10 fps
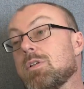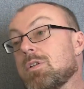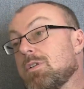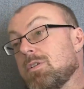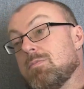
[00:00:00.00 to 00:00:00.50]
and
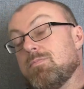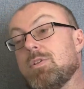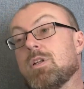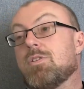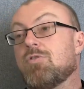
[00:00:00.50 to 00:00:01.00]
there's a, you
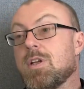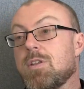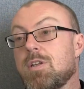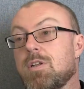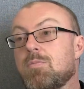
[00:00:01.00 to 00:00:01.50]
know,
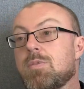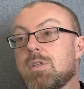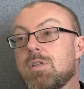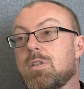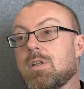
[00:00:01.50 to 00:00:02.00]
strength in
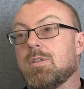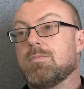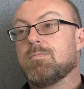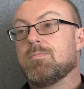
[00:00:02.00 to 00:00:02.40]
numbers, isn't there?